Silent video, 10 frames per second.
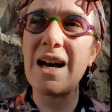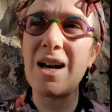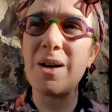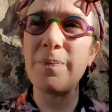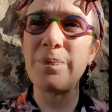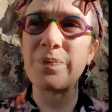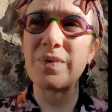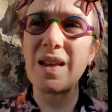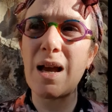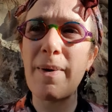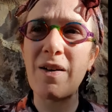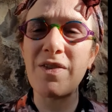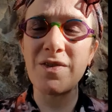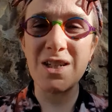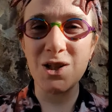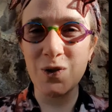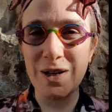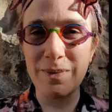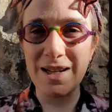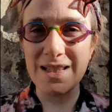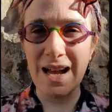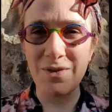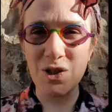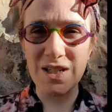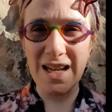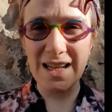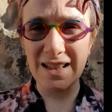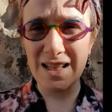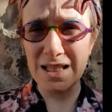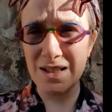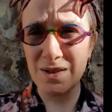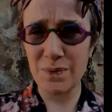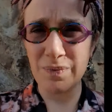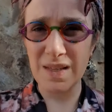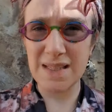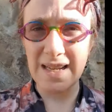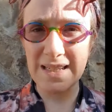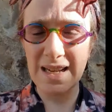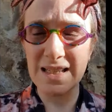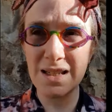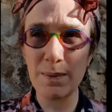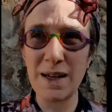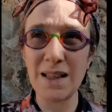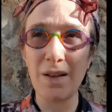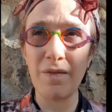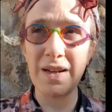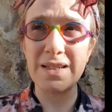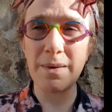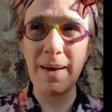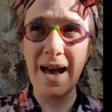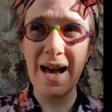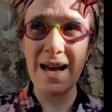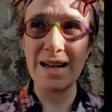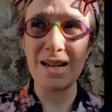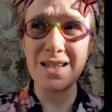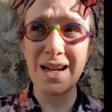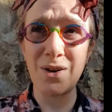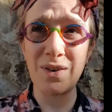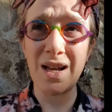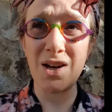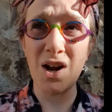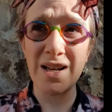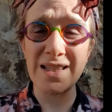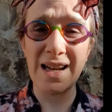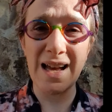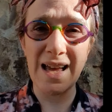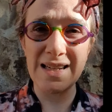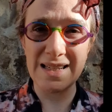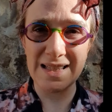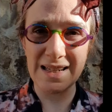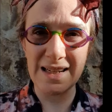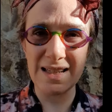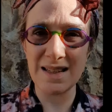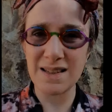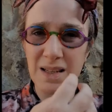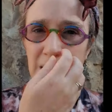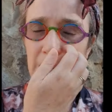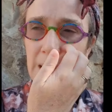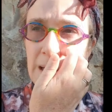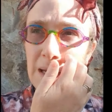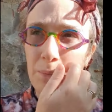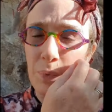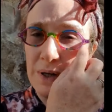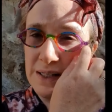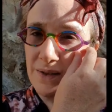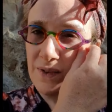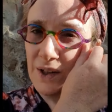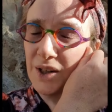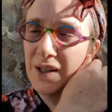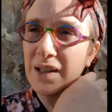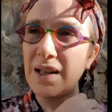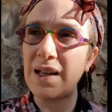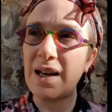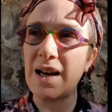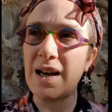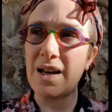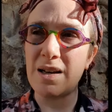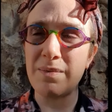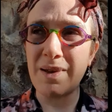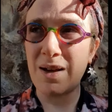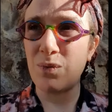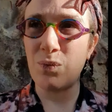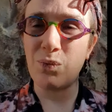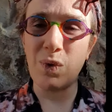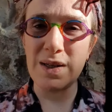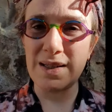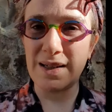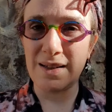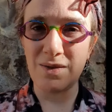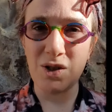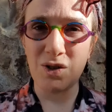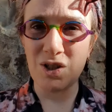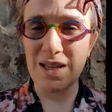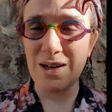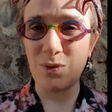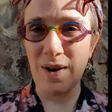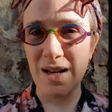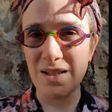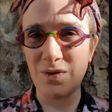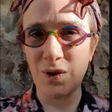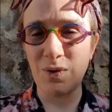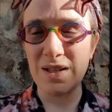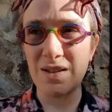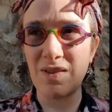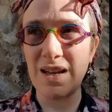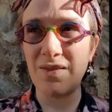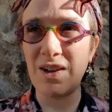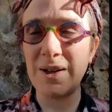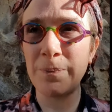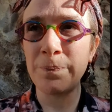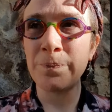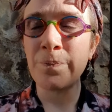About 15 to 20 minutes after taking this antihistamine, the victim had diarrhea, nausea, and dizziness, pretty severe, and wasn't, just had to rest for the rest of the evening.